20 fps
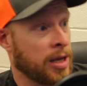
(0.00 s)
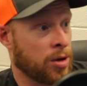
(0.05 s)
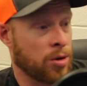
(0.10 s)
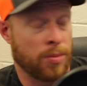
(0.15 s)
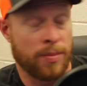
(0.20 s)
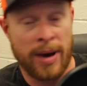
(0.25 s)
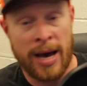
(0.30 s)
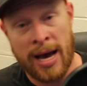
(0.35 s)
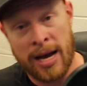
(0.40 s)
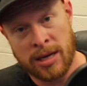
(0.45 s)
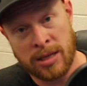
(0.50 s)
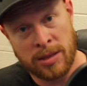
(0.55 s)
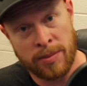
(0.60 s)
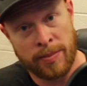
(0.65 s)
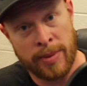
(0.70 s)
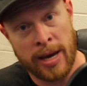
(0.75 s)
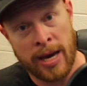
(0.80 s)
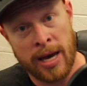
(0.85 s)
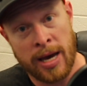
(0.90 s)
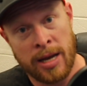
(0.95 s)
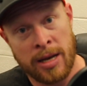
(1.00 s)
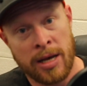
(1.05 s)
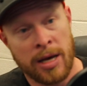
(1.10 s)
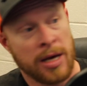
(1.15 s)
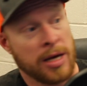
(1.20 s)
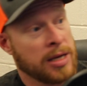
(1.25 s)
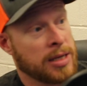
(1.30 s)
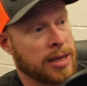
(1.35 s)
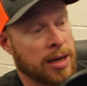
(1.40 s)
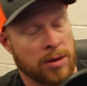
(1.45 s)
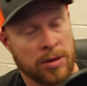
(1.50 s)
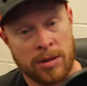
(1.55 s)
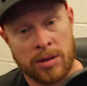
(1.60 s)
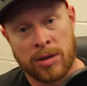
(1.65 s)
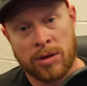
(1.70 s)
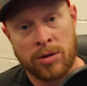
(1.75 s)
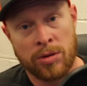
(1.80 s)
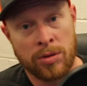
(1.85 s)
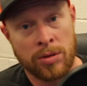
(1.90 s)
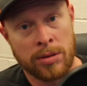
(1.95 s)
and go back to bed, down in the
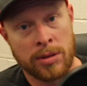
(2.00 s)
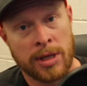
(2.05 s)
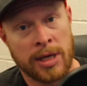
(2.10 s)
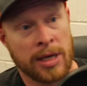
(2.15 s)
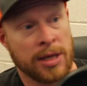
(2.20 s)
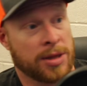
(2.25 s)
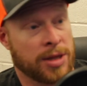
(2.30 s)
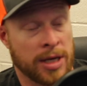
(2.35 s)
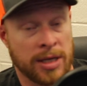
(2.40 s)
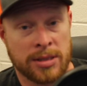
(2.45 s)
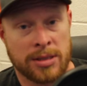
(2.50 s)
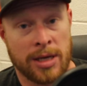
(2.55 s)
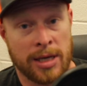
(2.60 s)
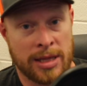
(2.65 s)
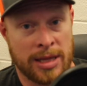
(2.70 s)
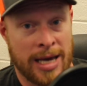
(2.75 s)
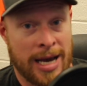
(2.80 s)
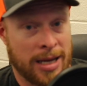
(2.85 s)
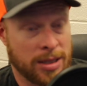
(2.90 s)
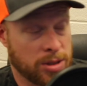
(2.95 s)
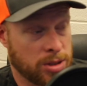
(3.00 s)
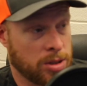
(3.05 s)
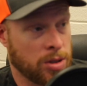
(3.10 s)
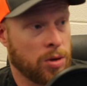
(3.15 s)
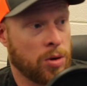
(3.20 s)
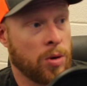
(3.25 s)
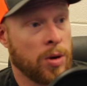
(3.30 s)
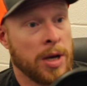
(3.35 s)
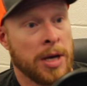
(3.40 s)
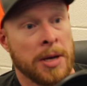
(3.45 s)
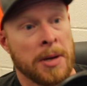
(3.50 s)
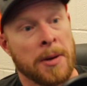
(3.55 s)
coulee, things like that. So